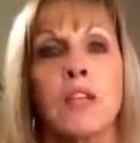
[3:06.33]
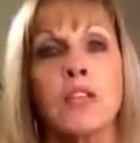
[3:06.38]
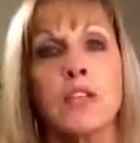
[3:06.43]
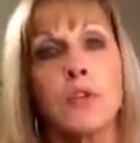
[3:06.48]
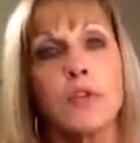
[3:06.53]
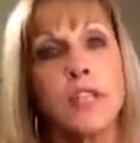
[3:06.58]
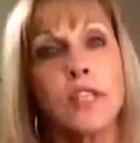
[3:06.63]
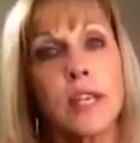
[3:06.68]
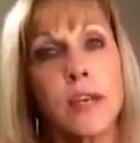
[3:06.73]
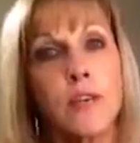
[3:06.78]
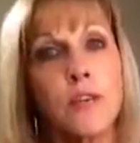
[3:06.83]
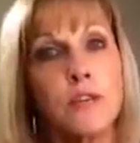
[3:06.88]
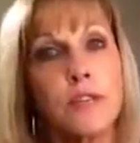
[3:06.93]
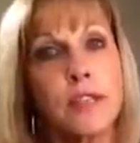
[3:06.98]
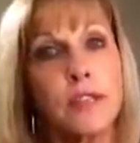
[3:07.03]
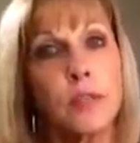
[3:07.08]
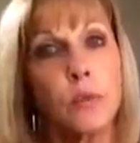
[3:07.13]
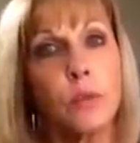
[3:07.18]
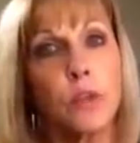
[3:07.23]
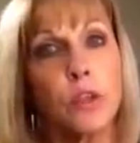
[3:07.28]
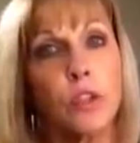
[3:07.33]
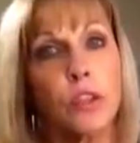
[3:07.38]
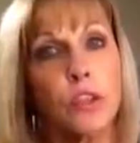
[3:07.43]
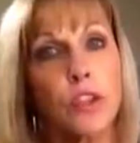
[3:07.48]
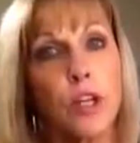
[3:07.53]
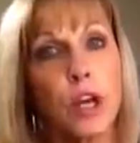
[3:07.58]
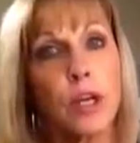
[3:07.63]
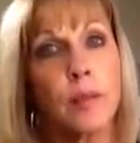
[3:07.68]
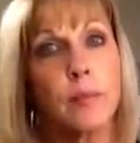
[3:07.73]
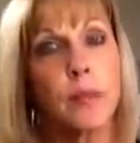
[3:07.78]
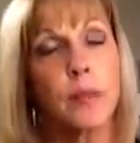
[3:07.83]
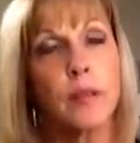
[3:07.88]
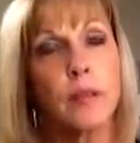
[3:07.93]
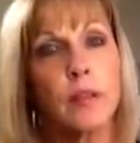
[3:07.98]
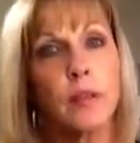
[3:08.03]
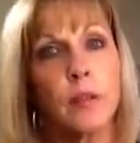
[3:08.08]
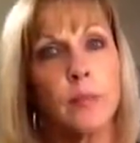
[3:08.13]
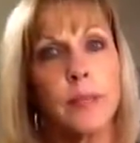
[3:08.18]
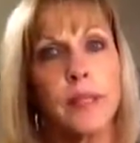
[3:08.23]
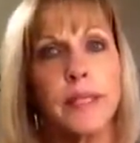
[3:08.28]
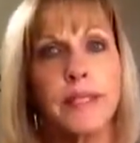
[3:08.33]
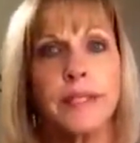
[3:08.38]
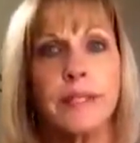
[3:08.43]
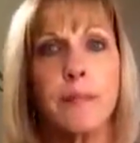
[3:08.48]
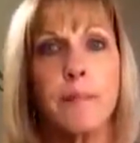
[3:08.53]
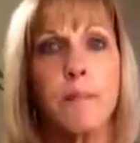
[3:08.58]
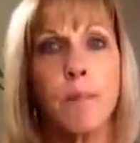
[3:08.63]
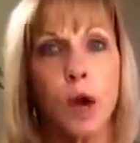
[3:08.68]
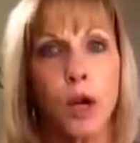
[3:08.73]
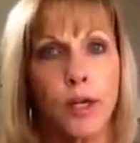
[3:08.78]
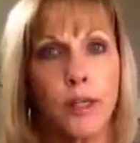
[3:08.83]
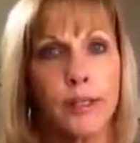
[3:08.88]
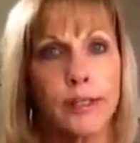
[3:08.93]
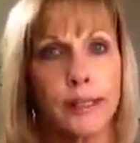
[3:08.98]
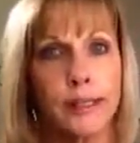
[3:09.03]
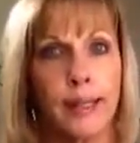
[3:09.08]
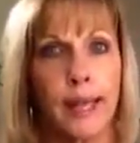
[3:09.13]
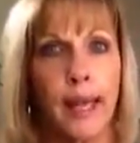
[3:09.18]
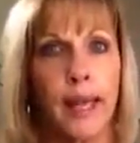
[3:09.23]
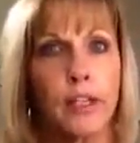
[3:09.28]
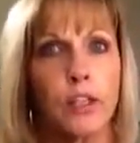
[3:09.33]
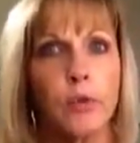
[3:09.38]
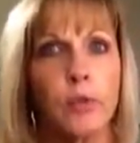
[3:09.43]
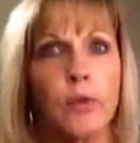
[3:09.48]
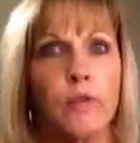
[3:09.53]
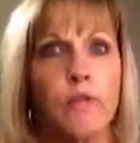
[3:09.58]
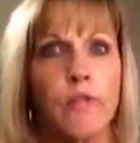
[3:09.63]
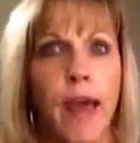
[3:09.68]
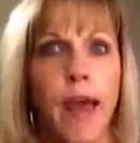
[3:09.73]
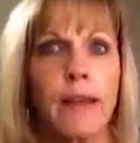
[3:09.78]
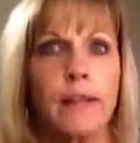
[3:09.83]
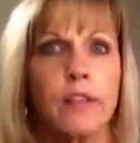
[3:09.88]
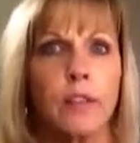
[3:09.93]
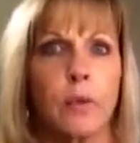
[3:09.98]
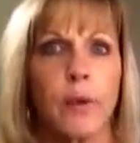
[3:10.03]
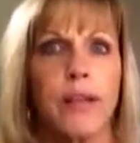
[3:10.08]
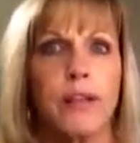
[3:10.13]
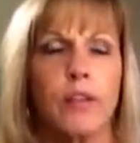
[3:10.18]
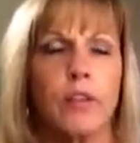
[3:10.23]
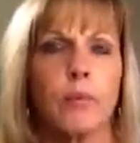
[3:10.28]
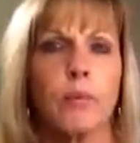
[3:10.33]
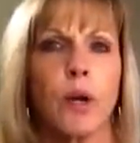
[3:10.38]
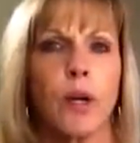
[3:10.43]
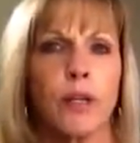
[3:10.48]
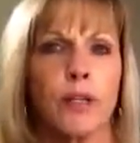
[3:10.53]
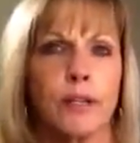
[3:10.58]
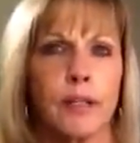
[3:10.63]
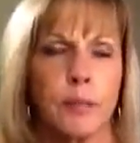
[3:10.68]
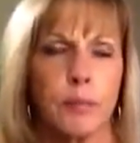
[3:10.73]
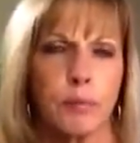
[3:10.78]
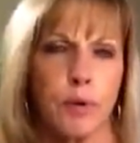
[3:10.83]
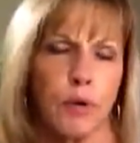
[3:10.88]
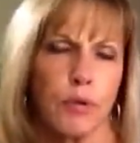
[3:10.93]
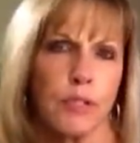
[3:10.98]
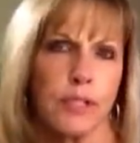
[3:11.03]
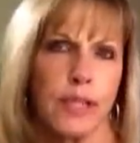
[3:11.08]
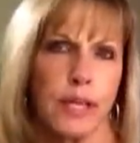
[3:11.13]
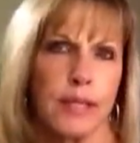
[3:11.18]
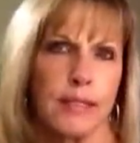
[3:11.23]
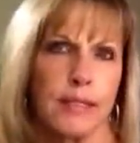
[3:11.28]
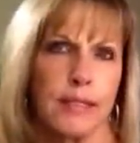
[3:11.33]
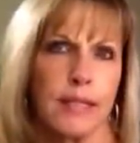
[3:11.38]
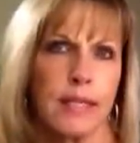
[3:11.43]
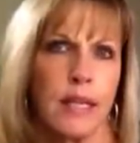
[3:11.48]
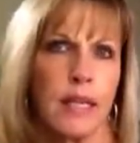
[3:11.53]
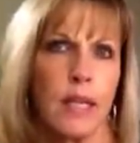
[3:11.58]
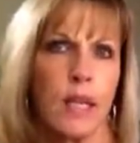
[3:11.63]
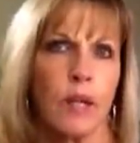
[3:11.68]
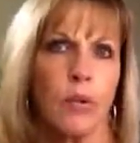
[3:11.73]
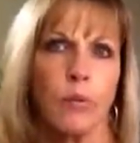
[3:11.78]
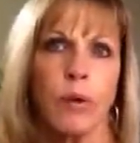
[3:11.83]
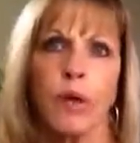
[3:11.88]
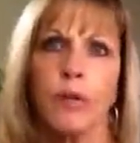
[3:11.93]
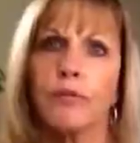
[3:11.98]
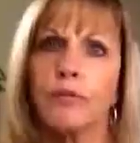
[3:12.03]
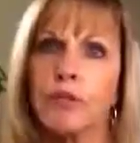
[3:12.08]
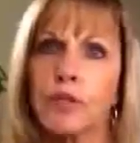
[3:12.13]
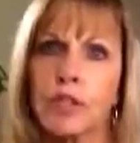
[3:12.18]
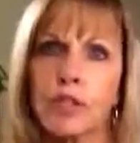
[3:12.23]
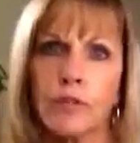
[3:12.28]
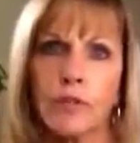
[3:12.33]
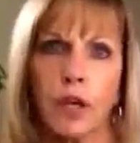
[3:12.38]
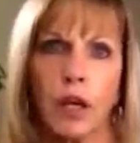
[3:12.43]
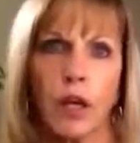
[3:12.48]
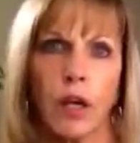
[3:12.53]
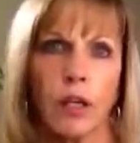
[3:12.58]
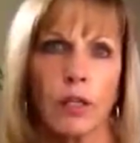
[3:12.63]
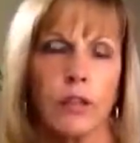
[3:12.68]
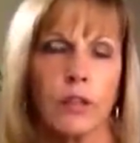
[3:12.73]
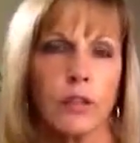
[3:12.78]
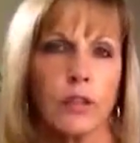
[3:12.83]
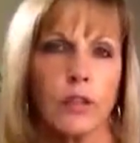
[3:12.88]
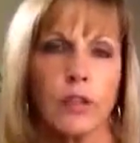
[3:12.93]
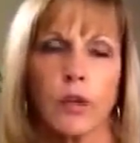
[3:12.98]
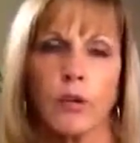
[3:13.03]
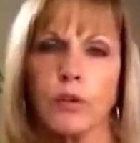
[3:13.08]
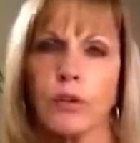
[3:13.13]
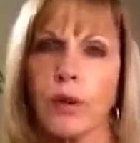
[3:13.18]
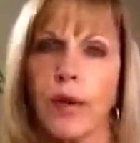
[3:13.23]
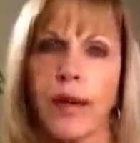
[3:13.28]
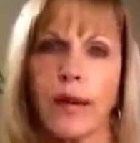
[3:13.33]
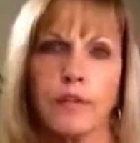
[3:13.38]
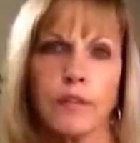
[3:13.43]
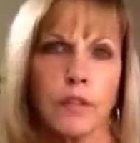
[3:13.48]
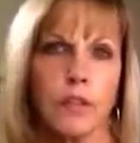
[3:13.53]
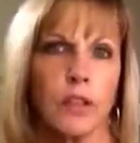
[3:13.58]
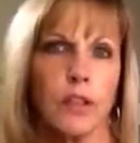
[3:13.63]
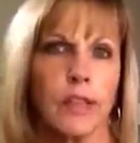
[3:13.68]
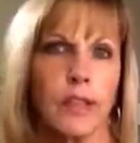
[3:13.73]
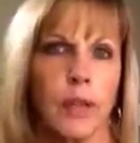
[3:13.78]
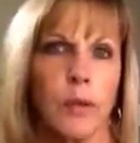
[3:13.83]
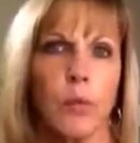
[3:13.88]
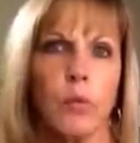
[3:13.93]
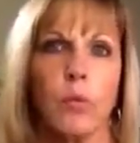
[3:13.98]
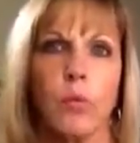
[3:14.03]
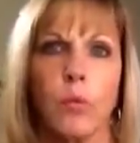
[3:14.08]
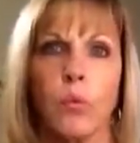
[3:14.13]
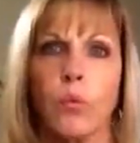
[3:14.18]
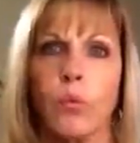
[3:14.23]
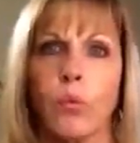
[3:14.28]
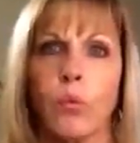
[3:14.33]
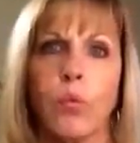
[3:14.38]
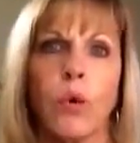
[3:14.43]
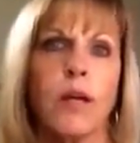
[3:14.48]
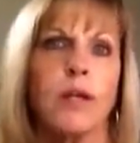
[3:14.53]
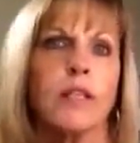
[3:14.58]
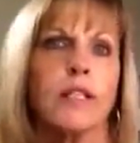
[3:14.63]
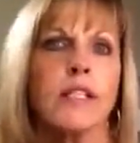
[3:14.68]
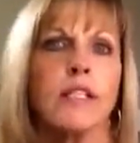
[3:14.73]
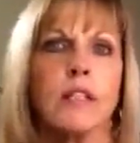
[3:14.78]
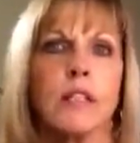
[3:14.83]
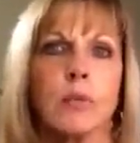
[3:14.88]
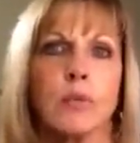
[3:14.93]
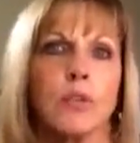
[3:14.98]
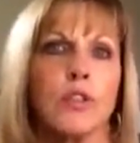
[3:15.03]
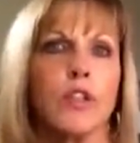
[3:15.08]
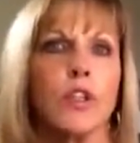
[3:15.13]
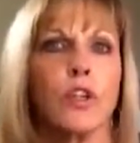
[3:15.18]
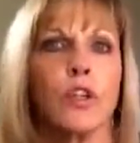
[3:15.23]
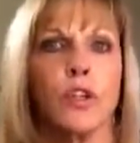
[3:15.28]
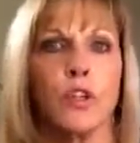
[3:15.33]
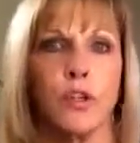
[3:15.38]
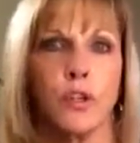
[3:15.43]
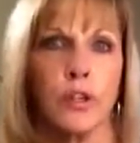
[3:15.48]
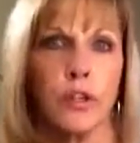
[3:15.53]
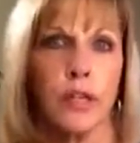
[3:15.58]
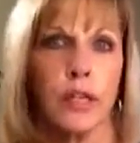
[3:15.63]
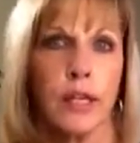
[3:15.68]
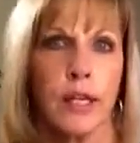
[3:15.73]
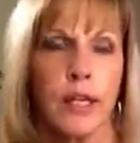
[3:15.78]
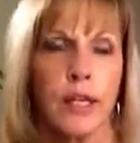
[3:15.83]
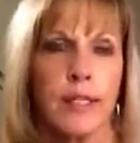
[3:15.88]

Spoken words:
So the other thing that we're going to talk about a little bit is the marketing. How do you evaluate your marketing process? Well, first of all, you know, you have to look at what is the return.